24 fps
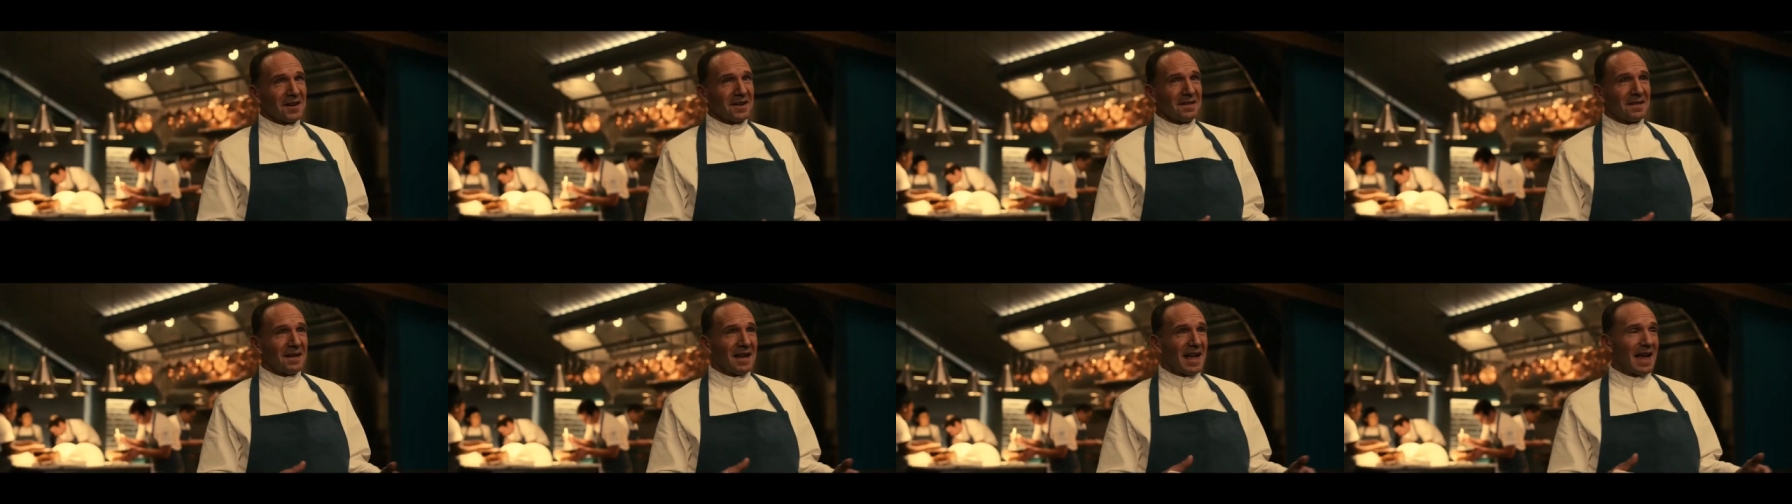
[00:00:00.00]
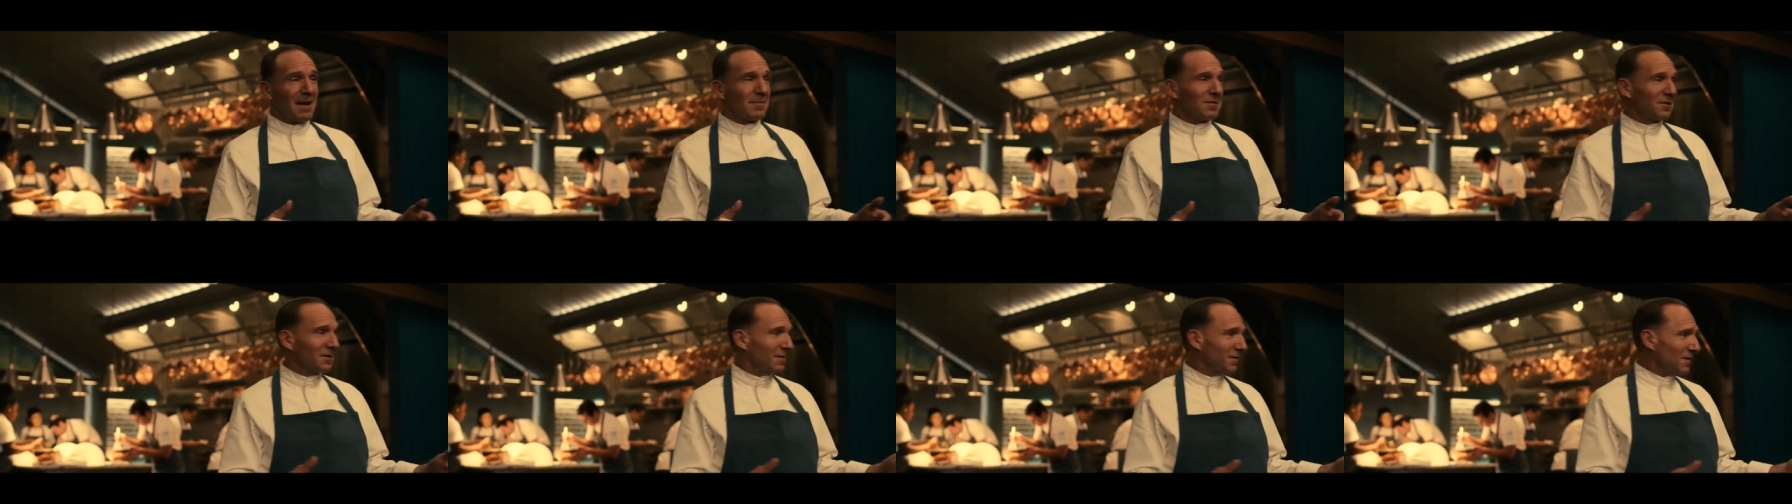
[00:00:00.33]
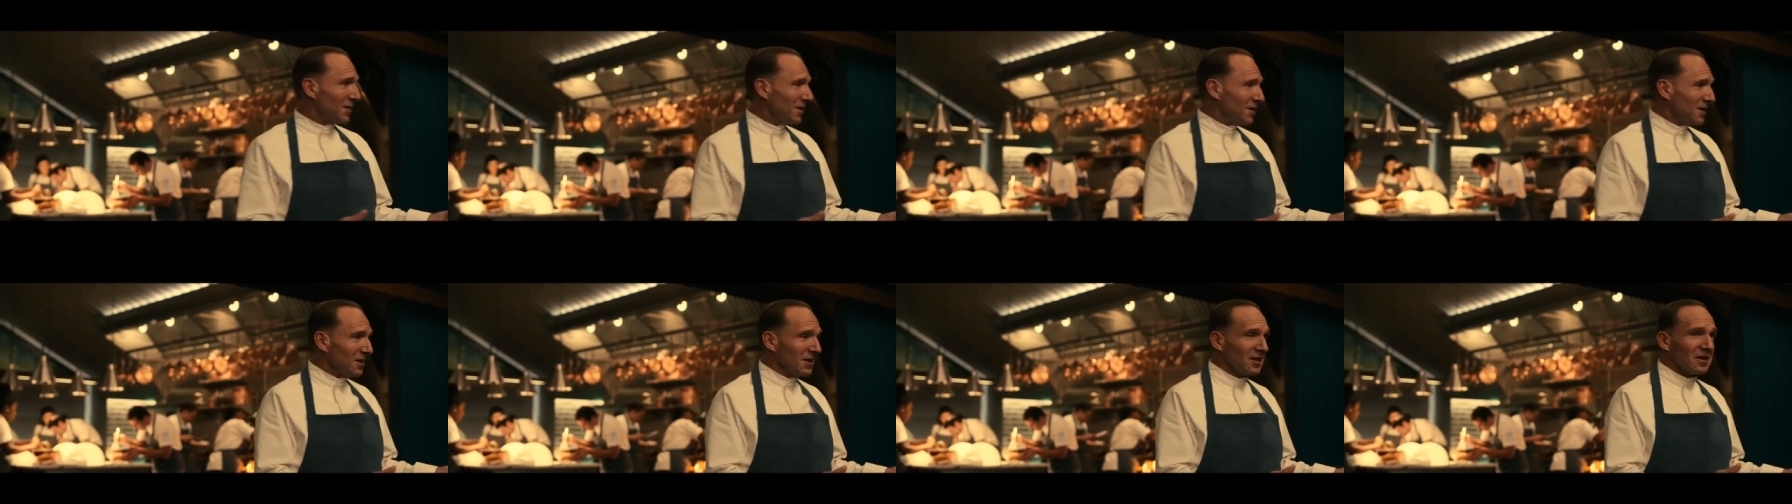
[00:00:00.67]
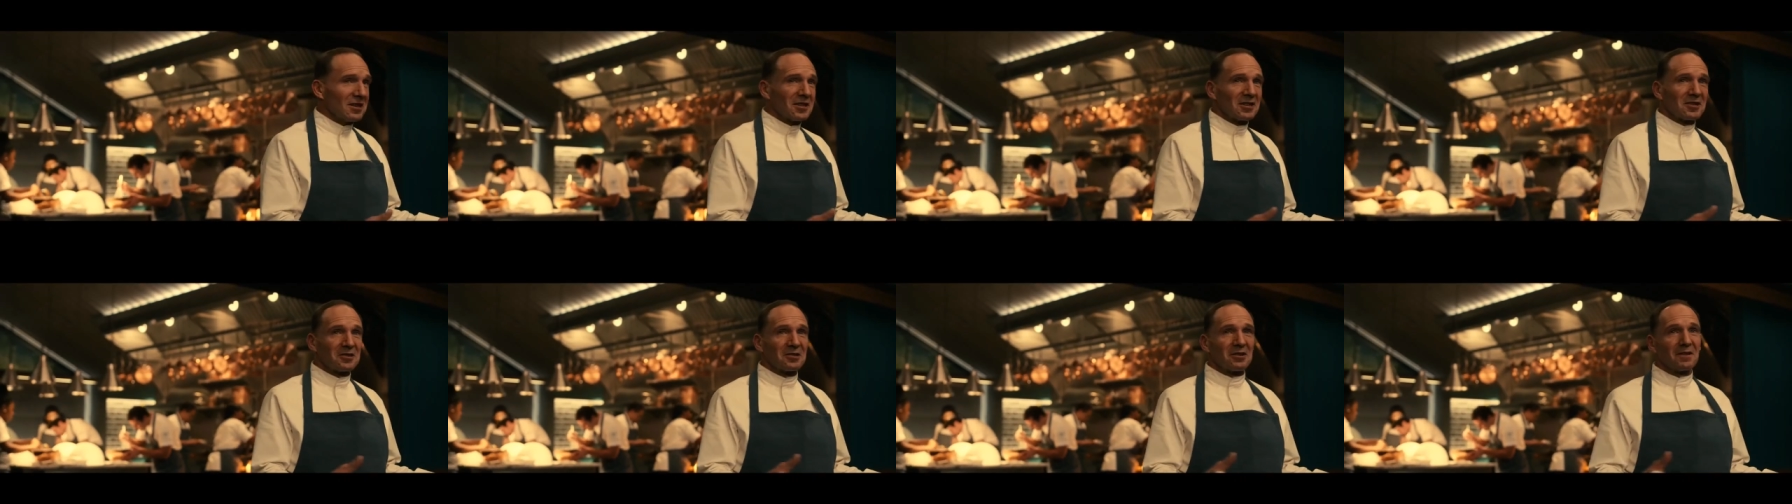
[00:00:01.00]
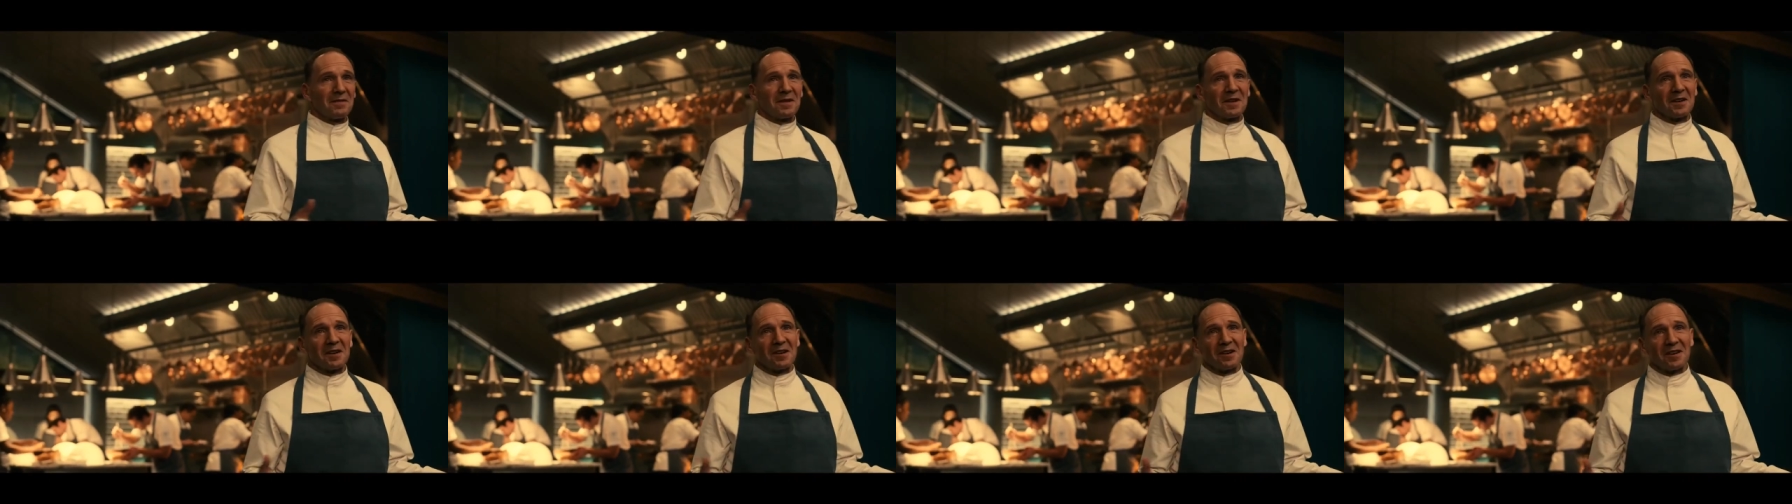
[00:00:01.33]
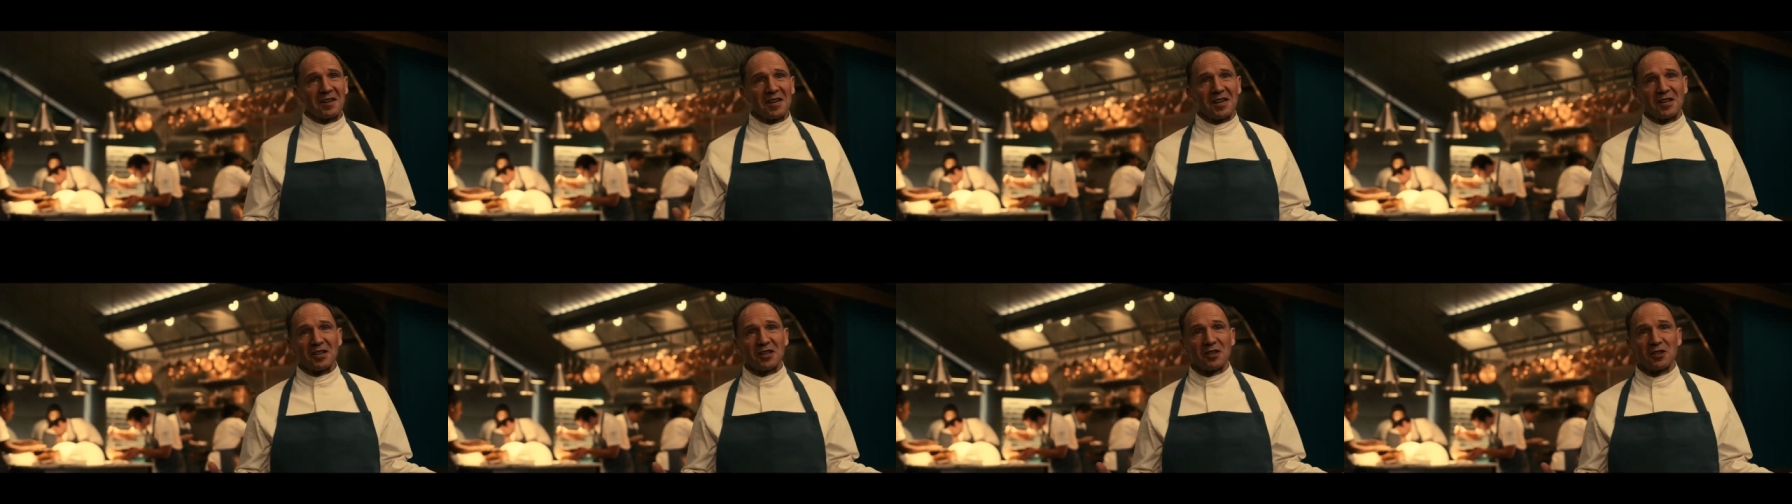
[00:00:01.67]
cook in disguise and the chef
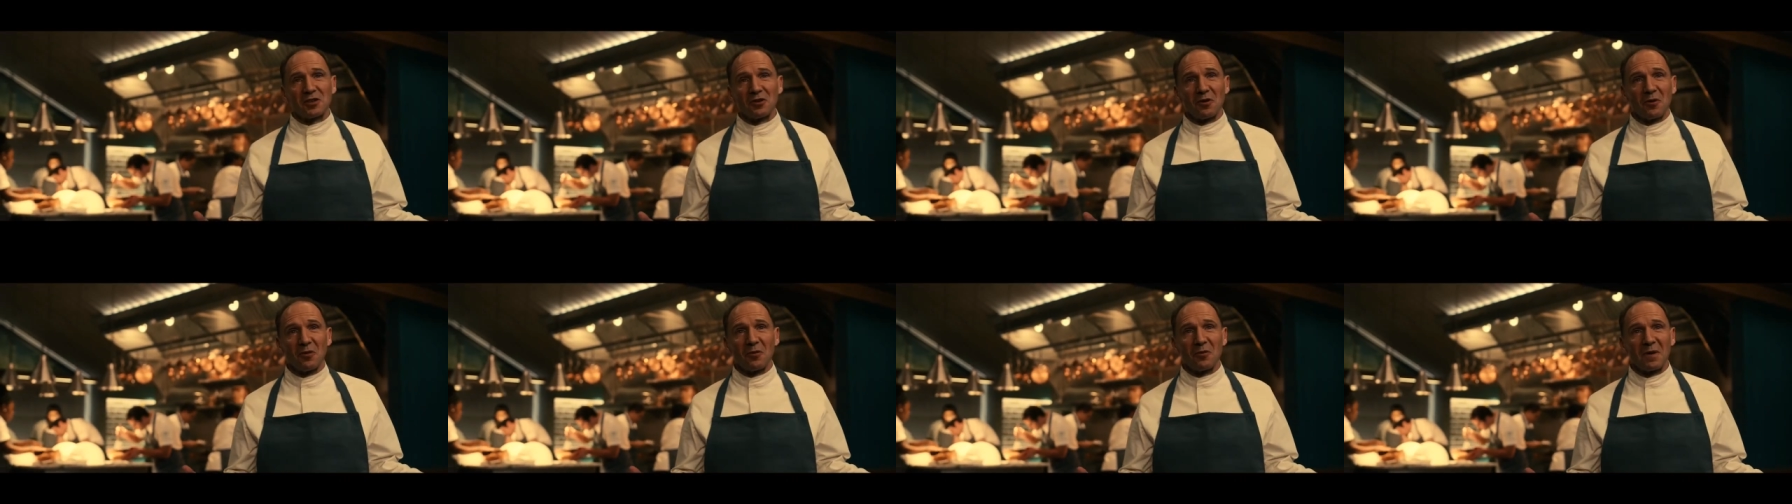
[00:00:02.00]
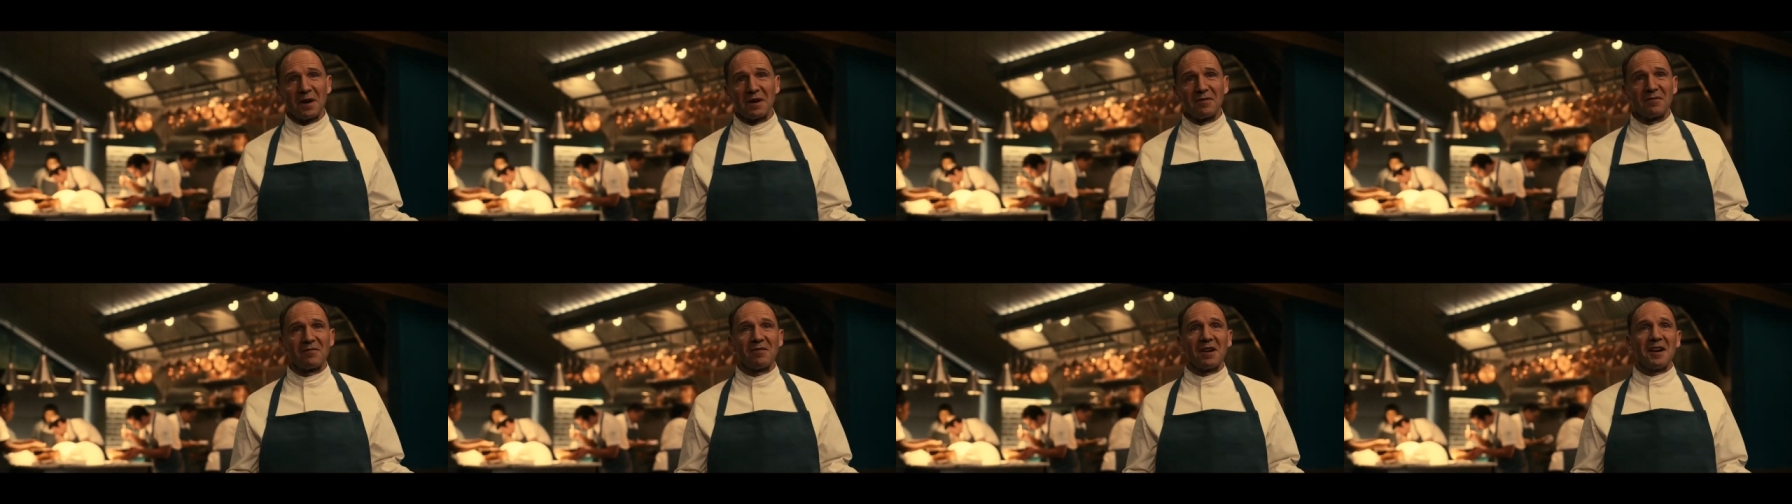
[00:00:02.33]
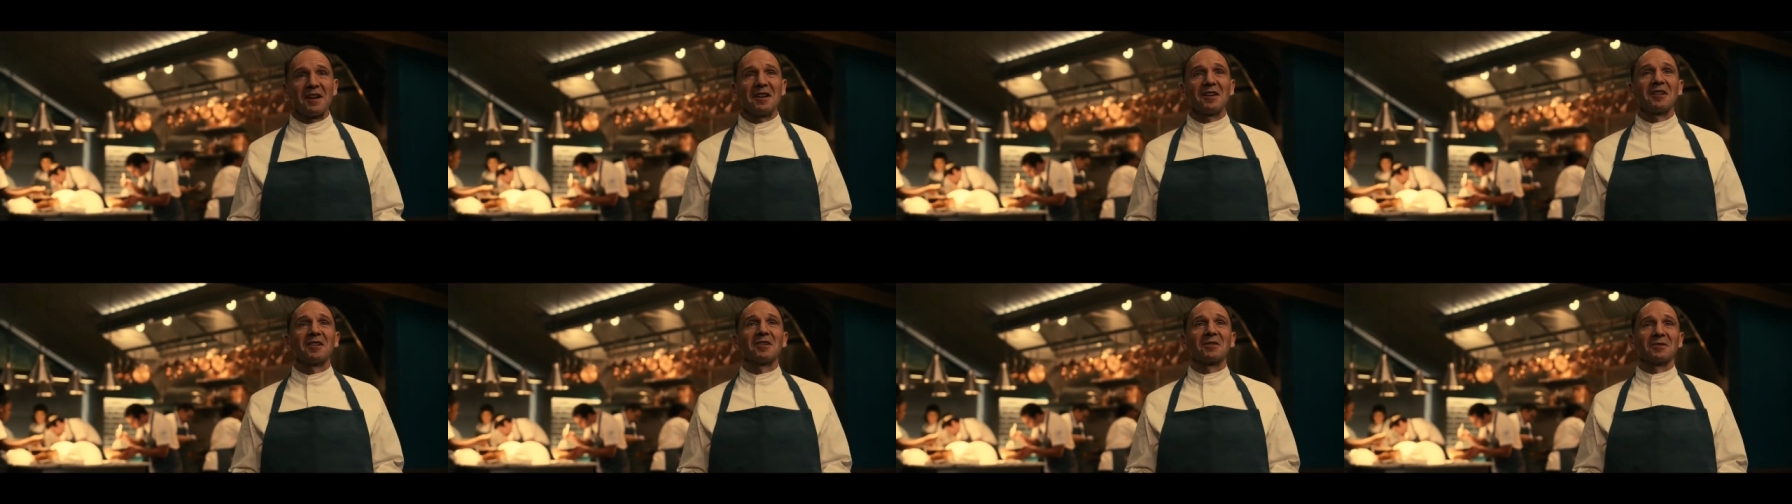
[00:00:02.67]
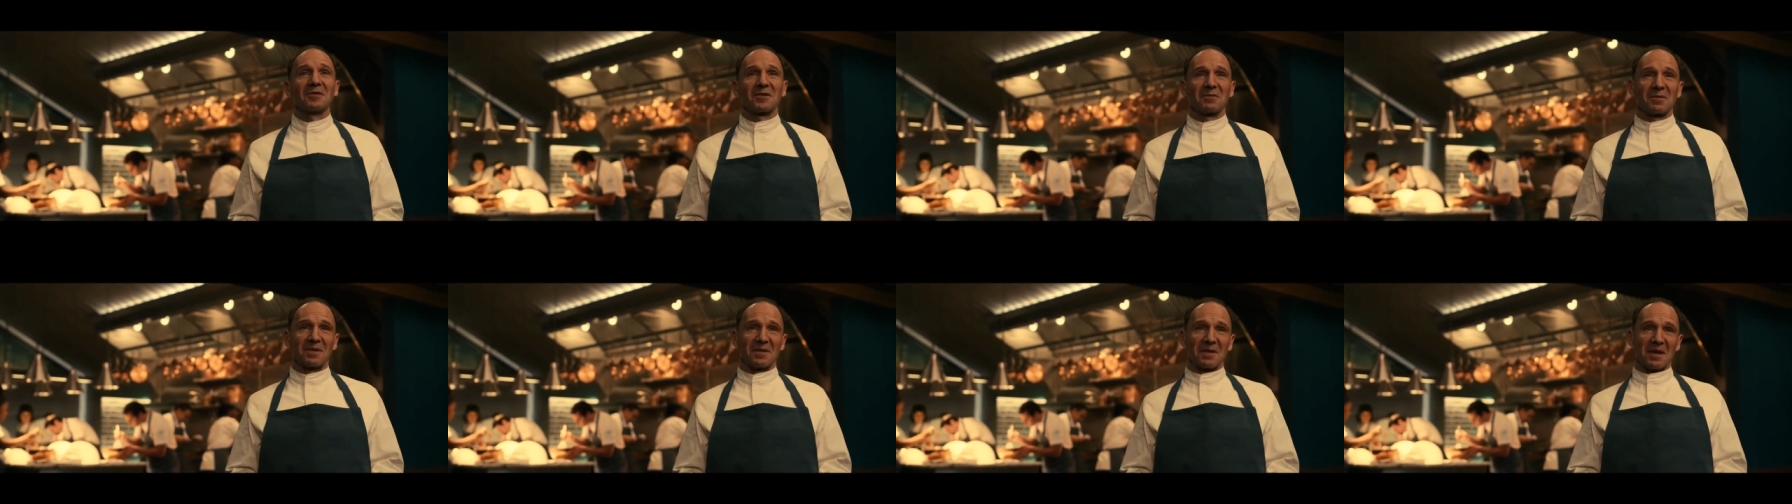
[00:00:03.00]
reveals the Coast Guard is one of